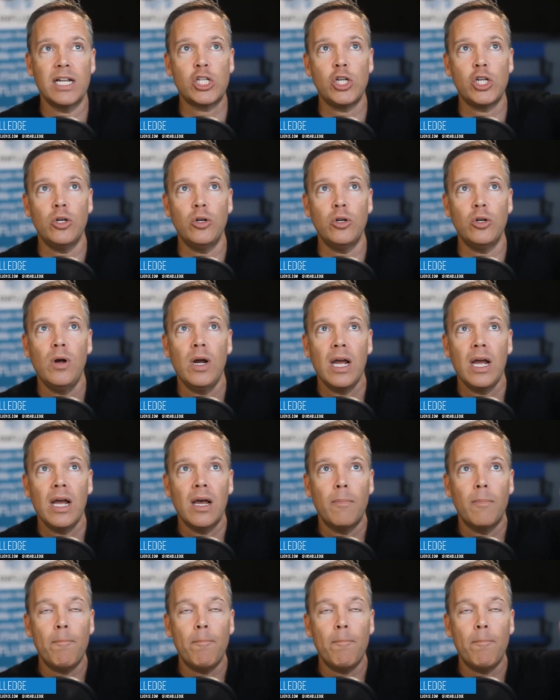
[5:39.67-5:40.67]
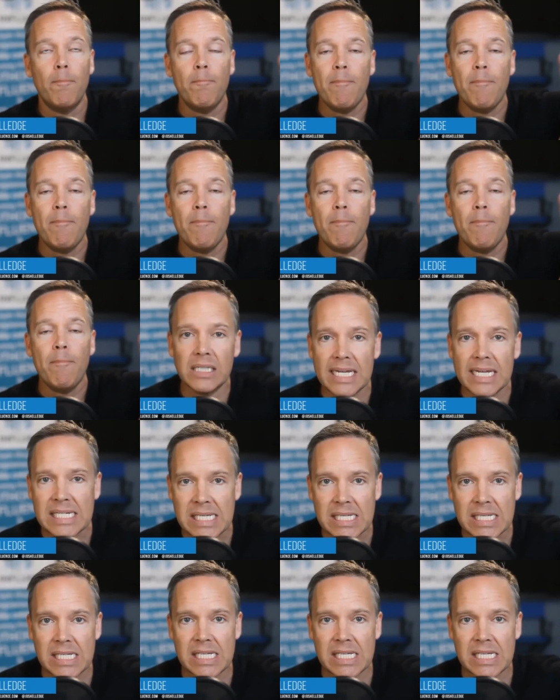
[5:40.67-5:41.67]
to make
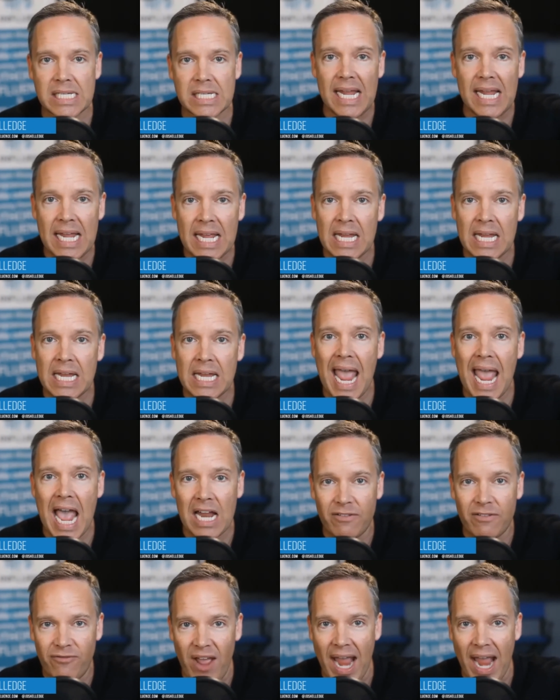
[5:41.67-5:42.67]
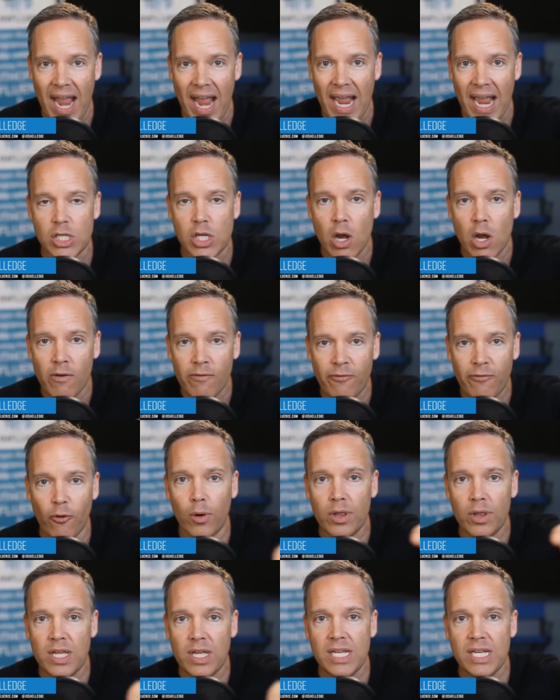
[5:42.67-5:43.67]
lists in advance
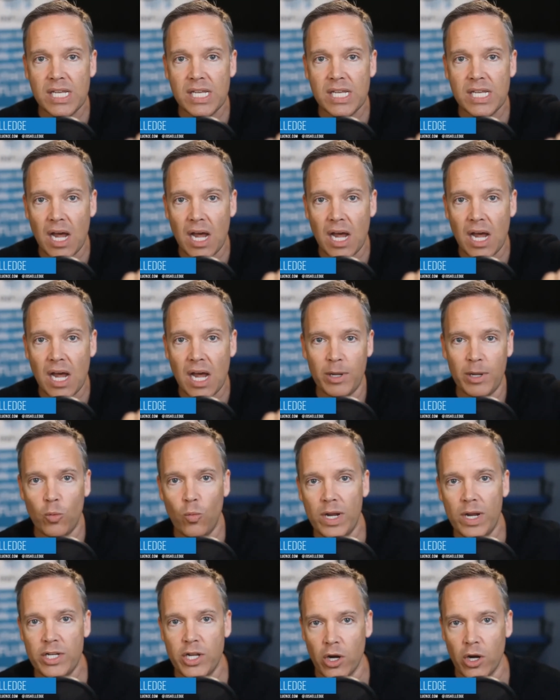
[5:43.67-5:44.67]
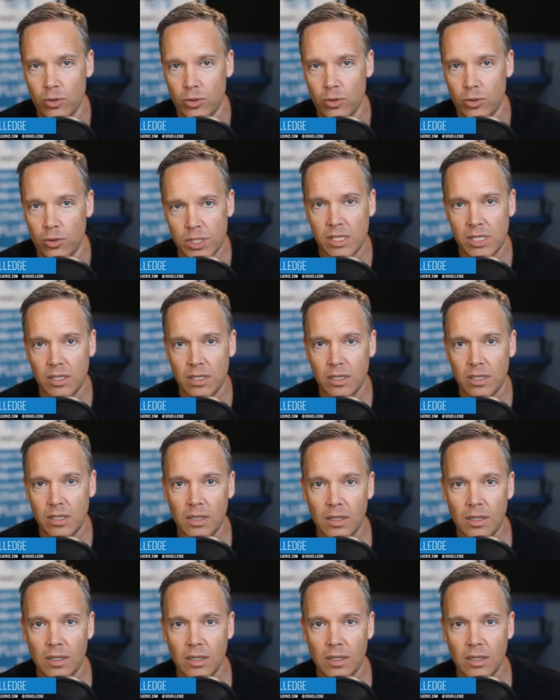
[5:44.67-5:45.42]
for these upcoming windows?